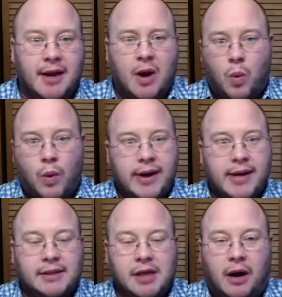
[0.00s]
One is
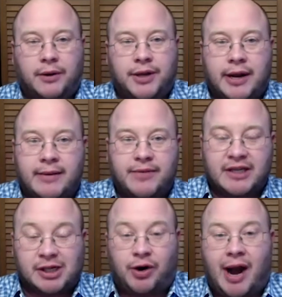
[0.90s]
called the
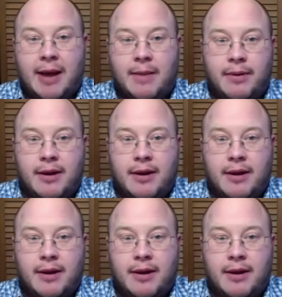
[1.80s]
Scribe